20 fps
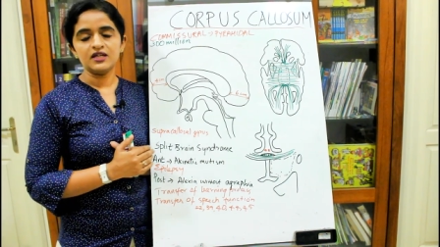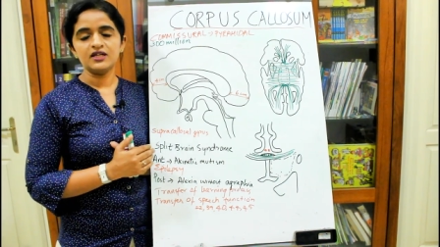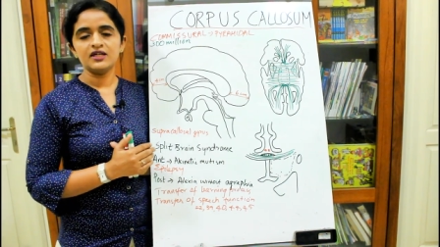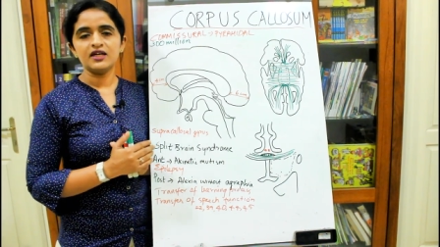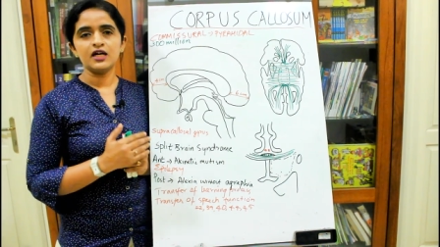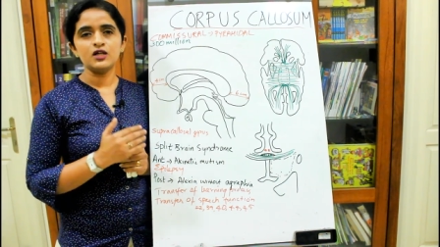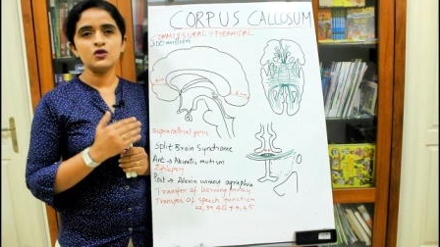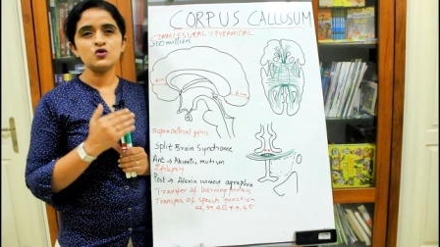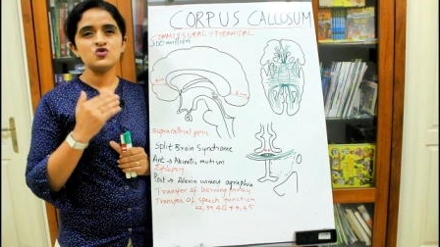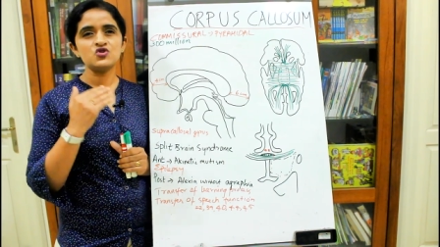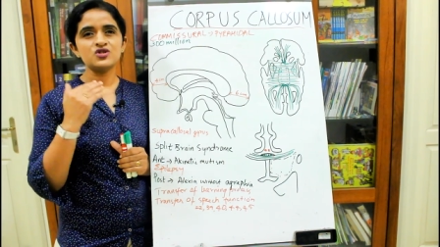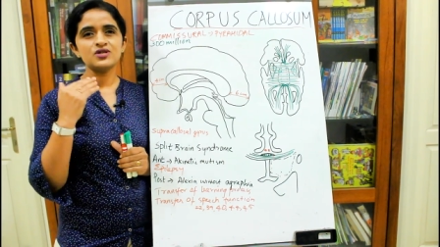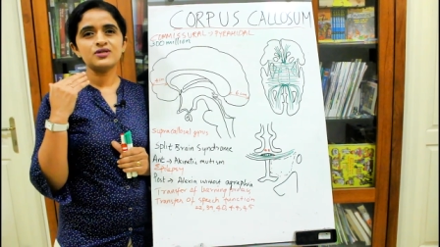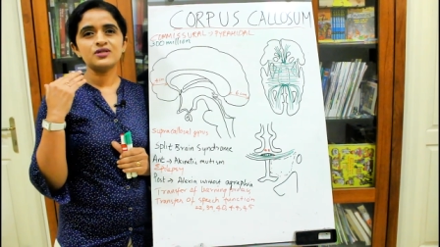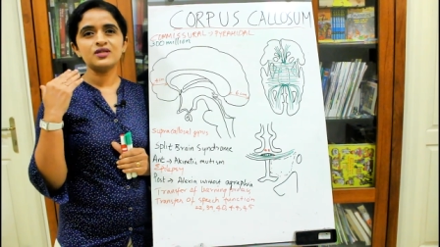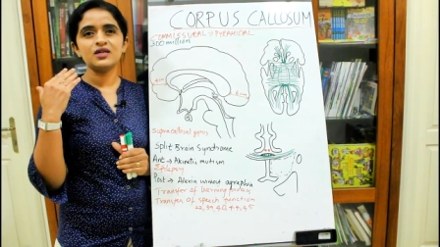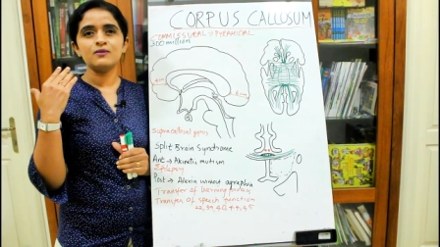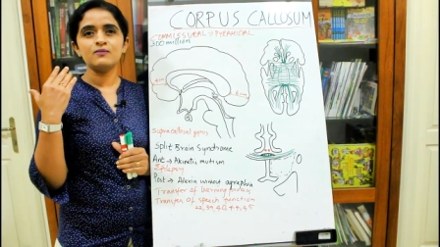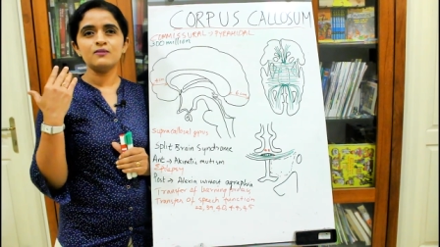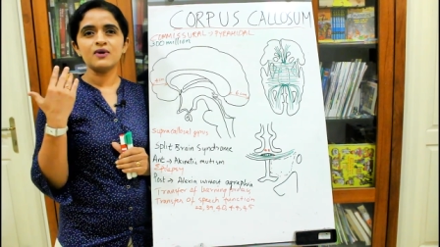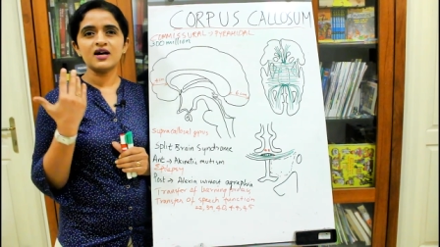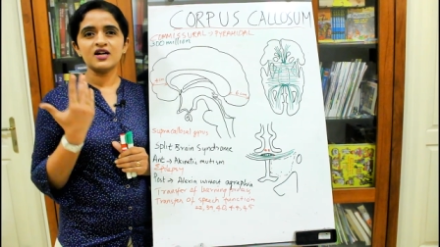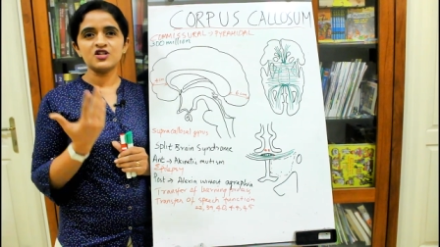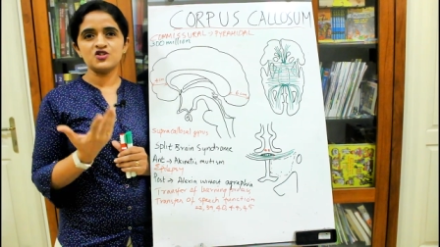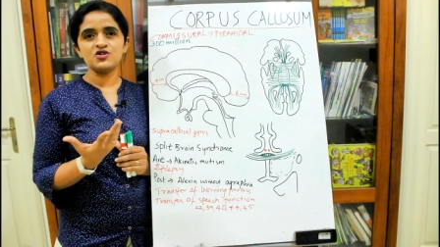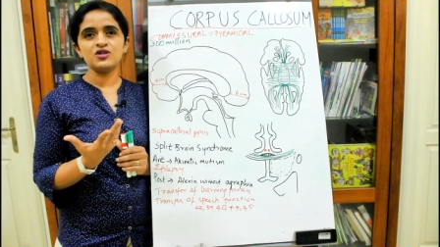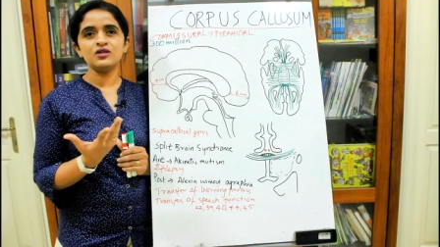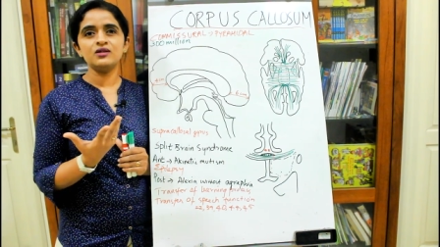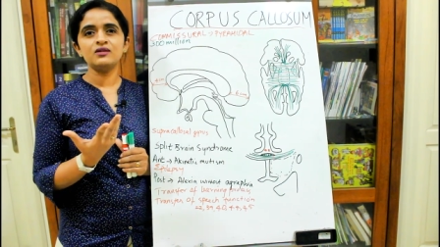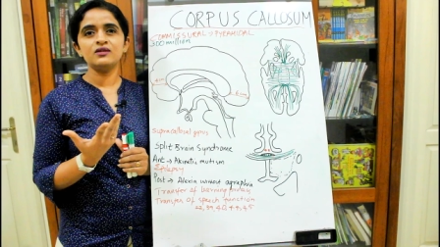and can you just
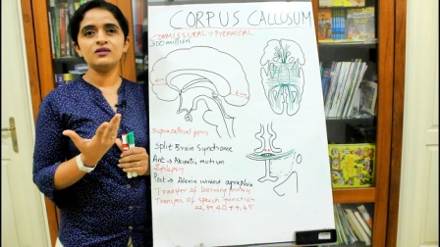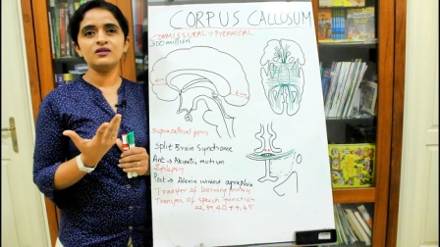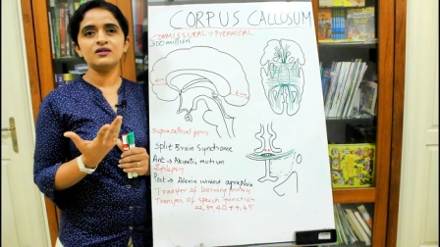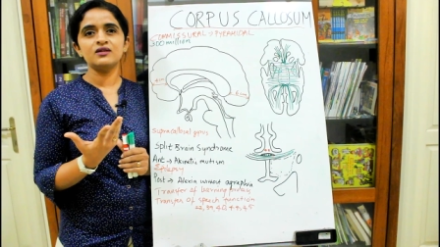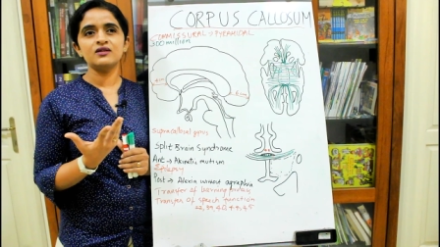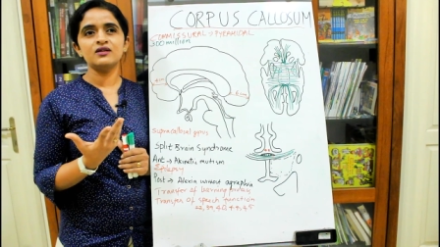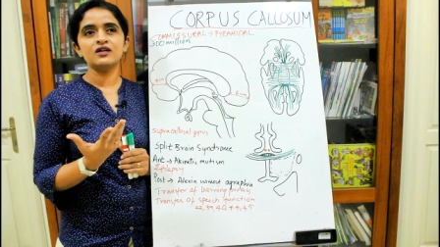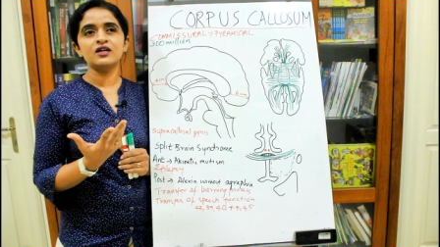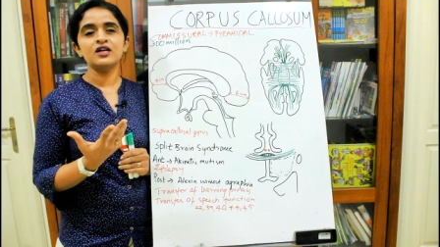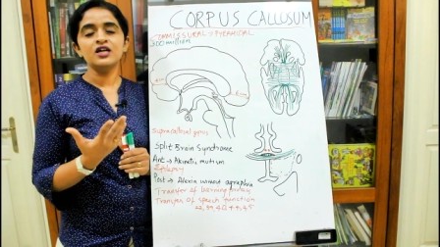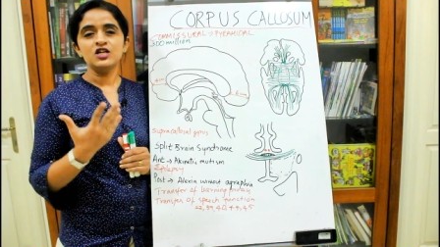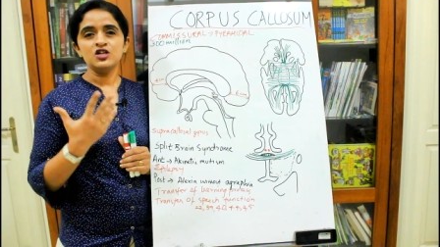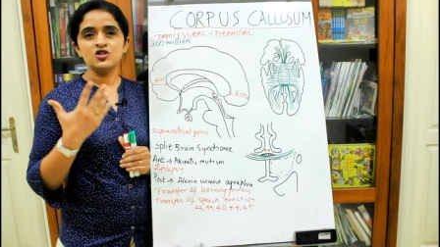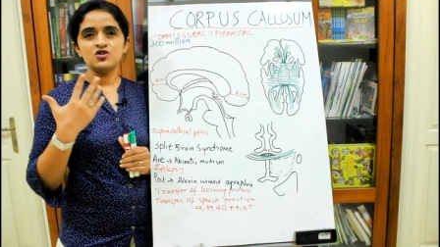imagine the